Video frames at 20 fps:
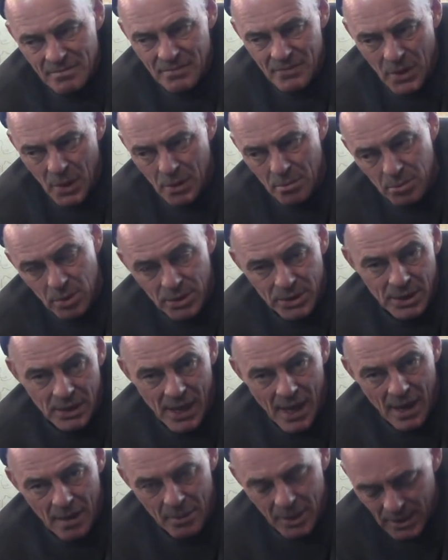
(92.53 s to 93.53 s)
not a pussy
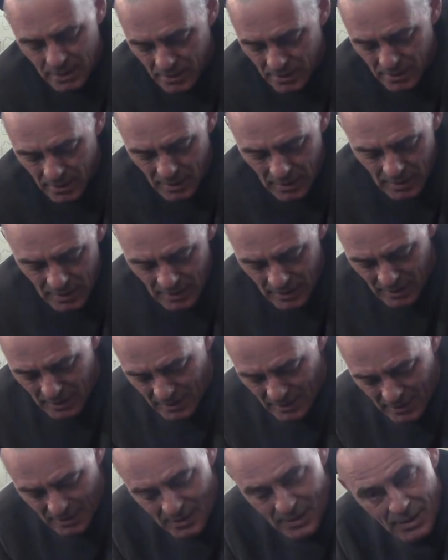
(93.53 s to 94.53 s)
cam either.
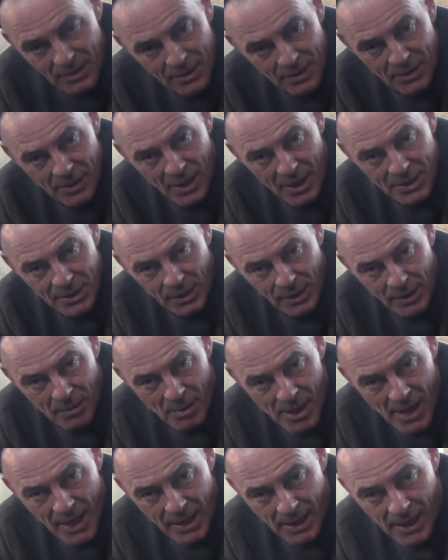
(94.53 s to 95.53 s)
Nice
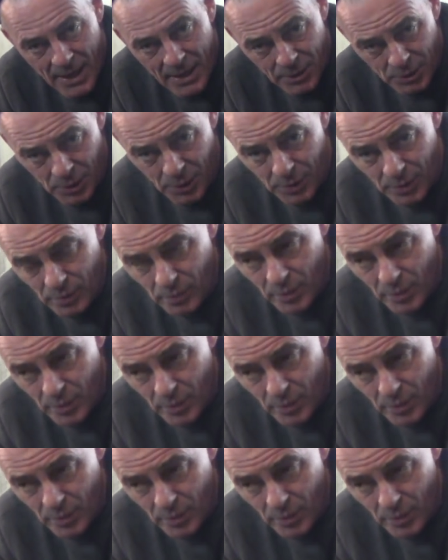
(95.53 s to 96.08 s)
Eliminator SU,